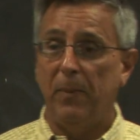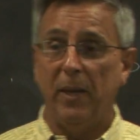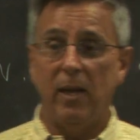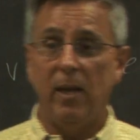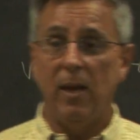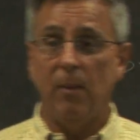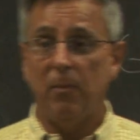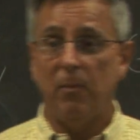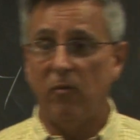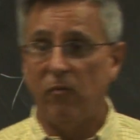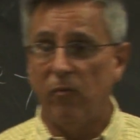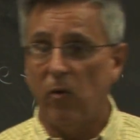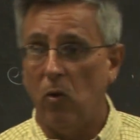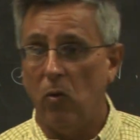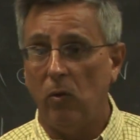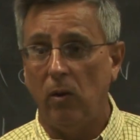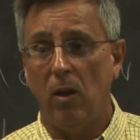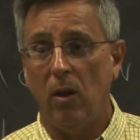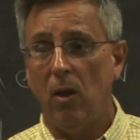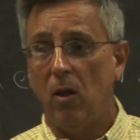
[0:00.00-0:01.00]
picking up the
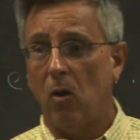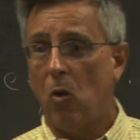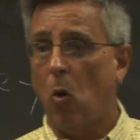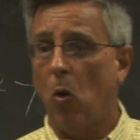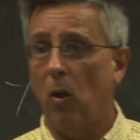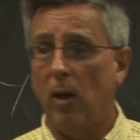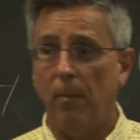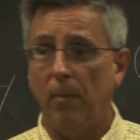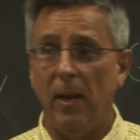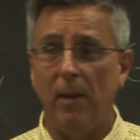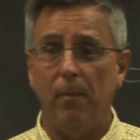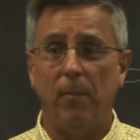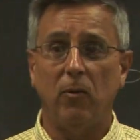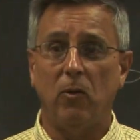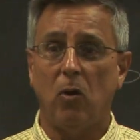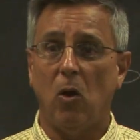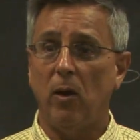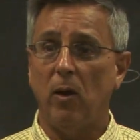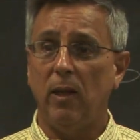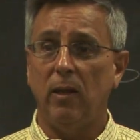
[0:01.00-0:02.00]
phone, calling people,
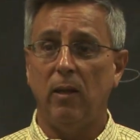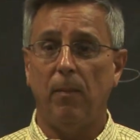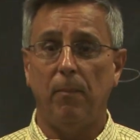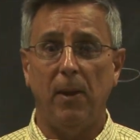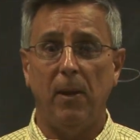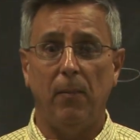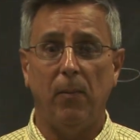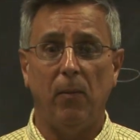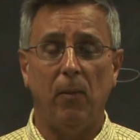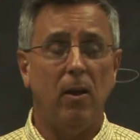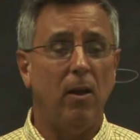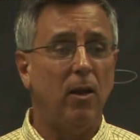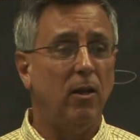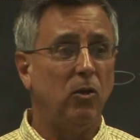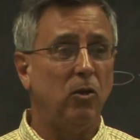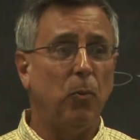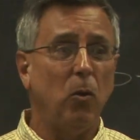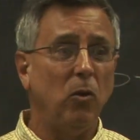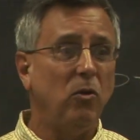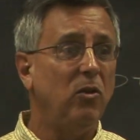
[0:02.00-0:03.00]
talking to people.
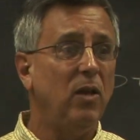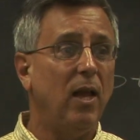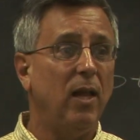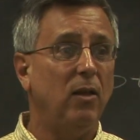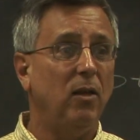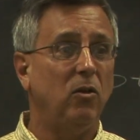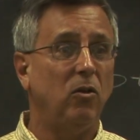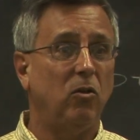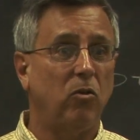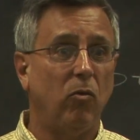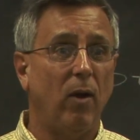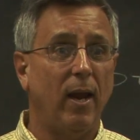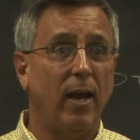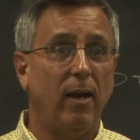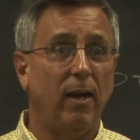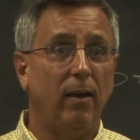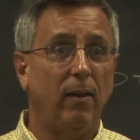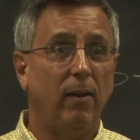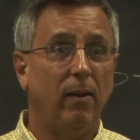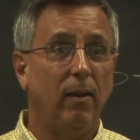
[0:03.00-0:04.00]
Sports knowledge is great.
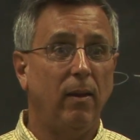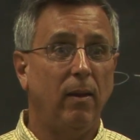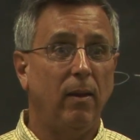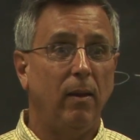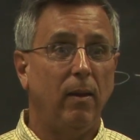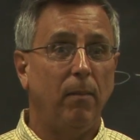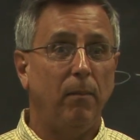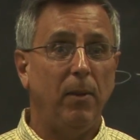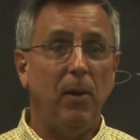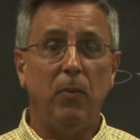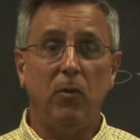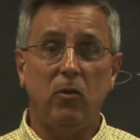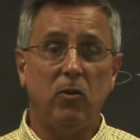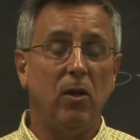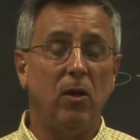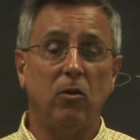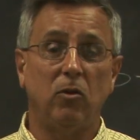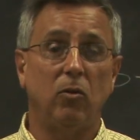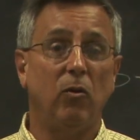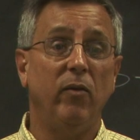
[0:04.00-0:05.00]
People
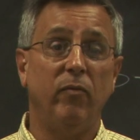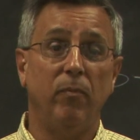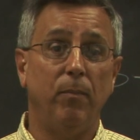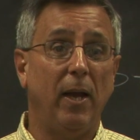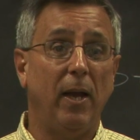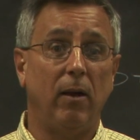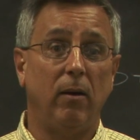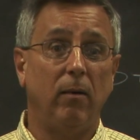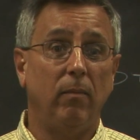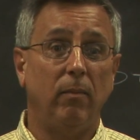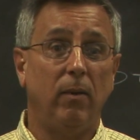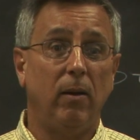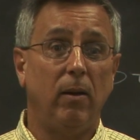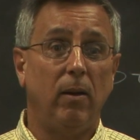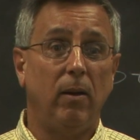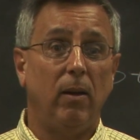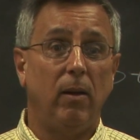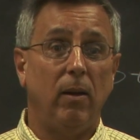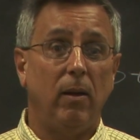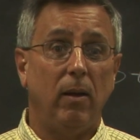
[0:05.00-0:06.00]
skills are even better.
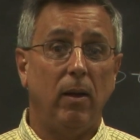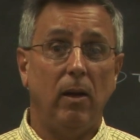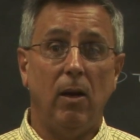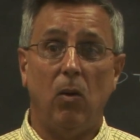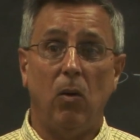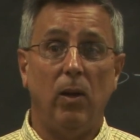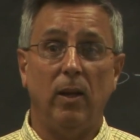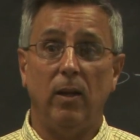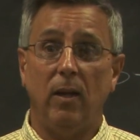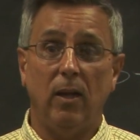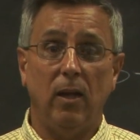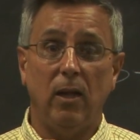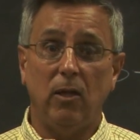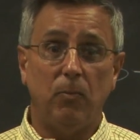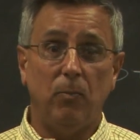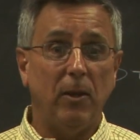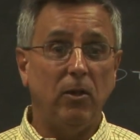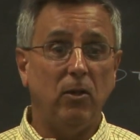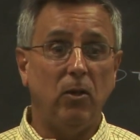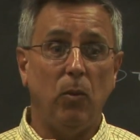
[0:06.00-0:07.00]
You know,
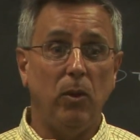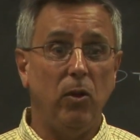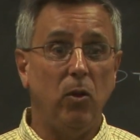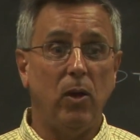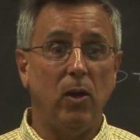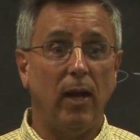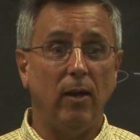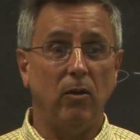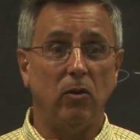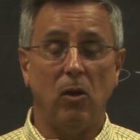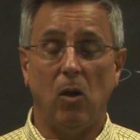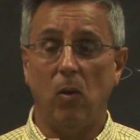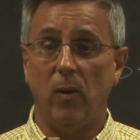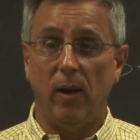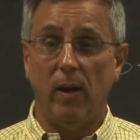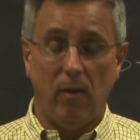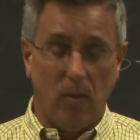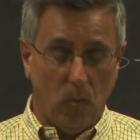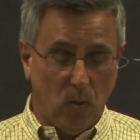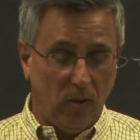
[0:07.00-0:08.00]
especially what you guys are going
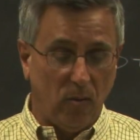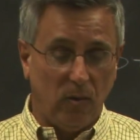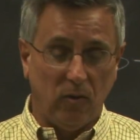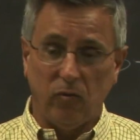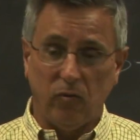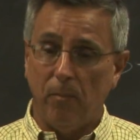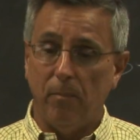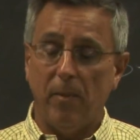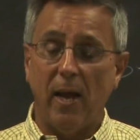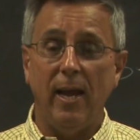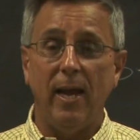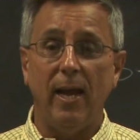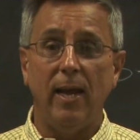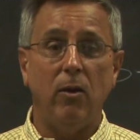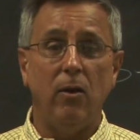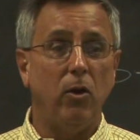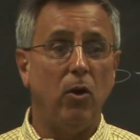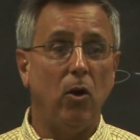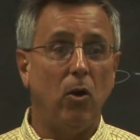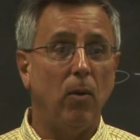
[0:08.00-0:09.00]
in. Whether it's from my
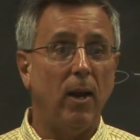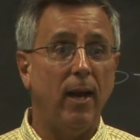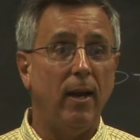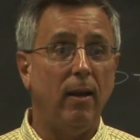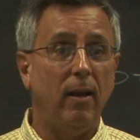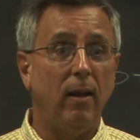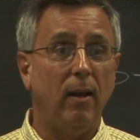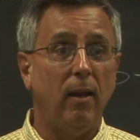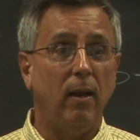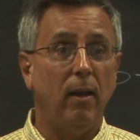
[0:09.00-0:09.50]
end or your end,